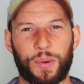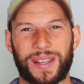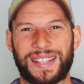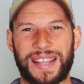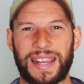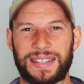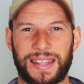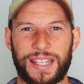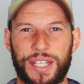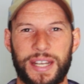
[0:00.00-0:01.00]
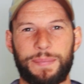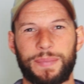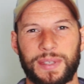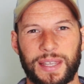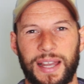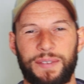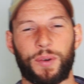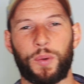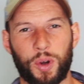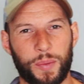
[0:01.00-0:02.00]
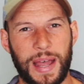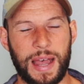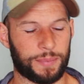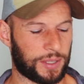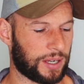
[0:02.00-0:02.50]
We can take it to the gym for warm up.